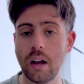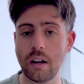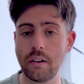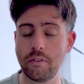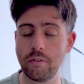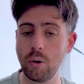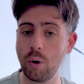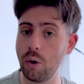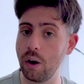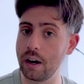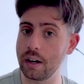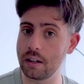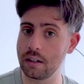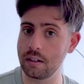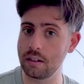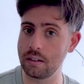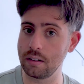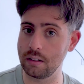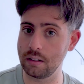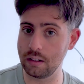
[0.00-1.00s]
And fluoride
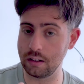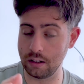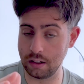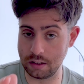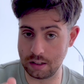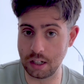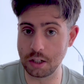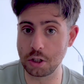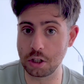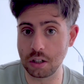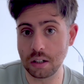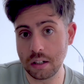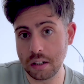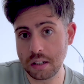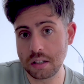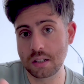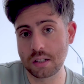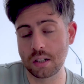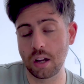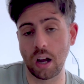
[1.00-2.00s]
essentially
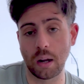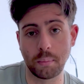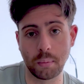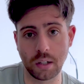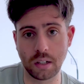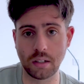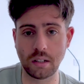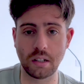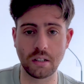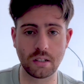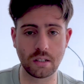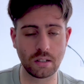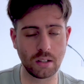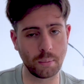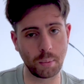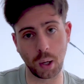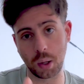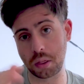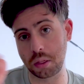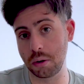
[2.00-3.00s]
needs time. It needs
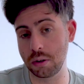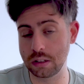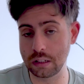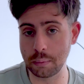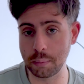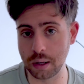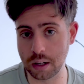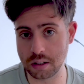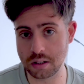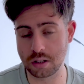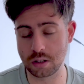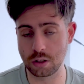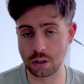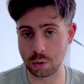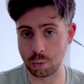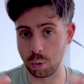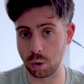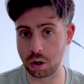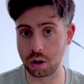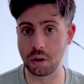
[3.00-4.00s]
about 30 minutes to
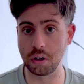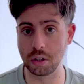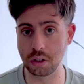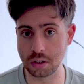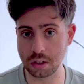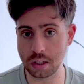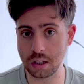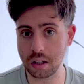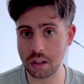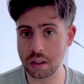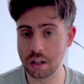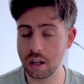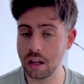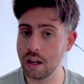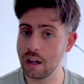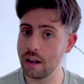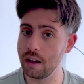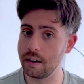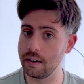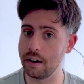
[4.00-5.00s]
work on your teeth.
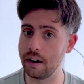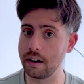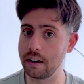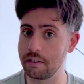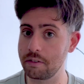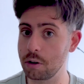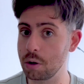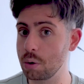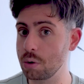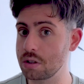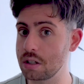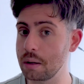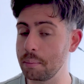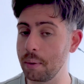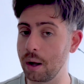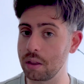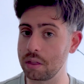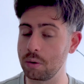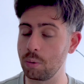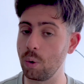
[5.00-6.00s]
And if you're using
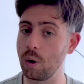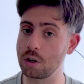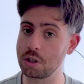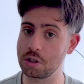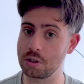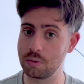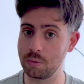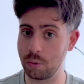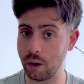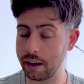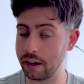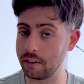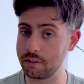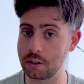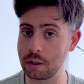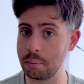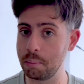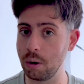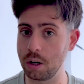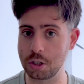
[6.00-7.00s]
mouthwash right
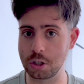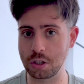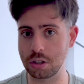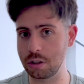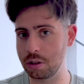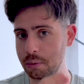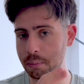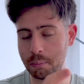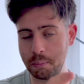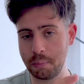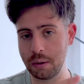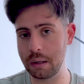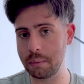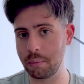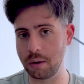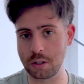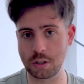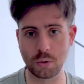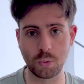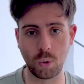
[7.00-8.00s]
after brushing, you're pretty
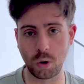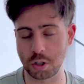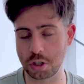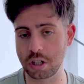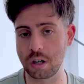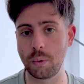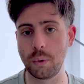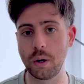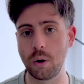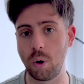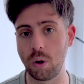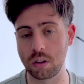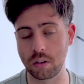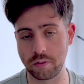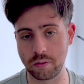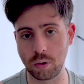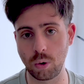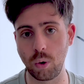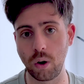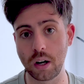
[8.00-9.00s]
much washing away all the
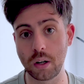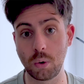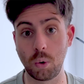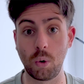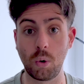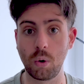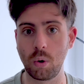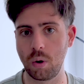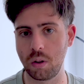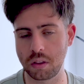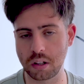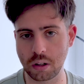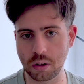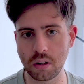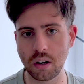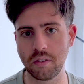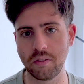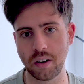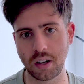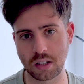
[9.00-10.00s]
fluoride or all the good
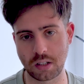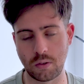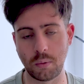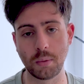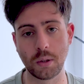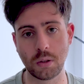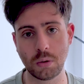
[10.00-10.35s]
effects from the